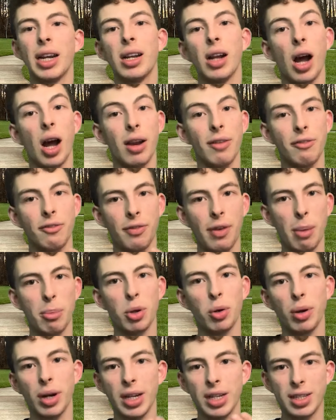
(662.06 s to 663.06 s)
on
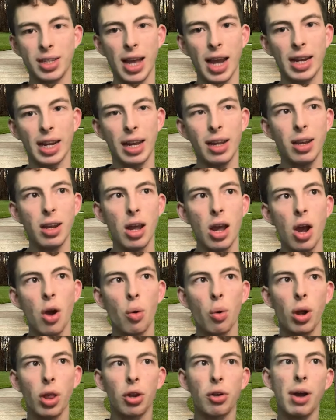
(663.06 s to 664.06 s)
February 2nd,
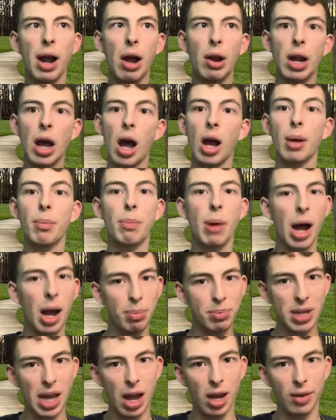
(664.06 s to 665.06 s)
where the groundhog
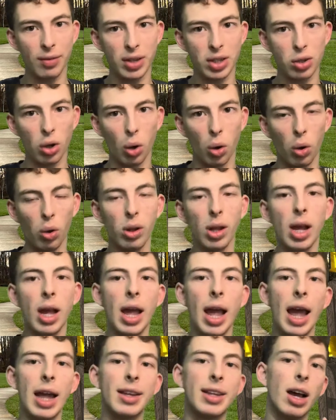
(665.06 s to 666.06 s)
pops out of his hole
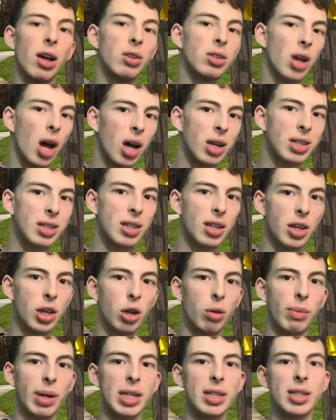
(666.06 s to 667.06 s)
and tells us, the
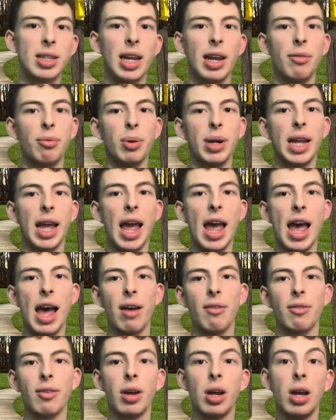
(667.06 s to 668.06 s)
humans, if we
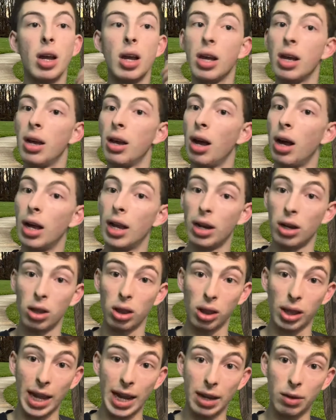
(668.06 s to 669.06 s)
have a
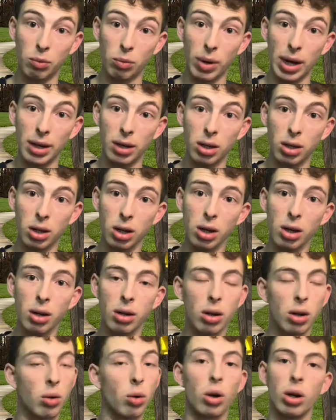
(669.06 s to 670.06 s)
late winter,
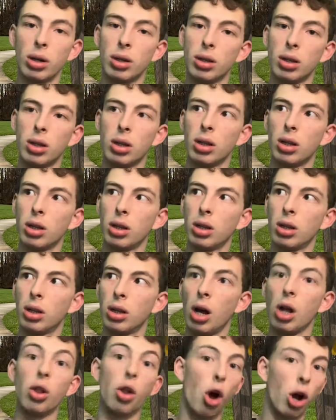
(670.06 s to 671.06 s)
or
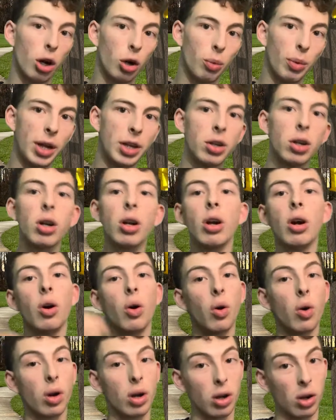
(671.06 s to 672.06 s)
a longer winter,
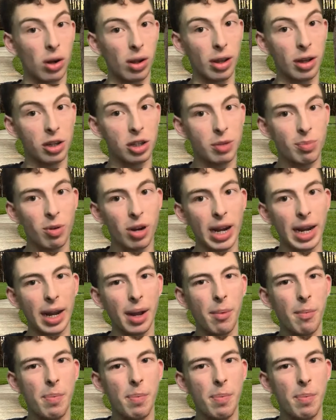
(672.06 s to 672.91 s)
or an earlier spring.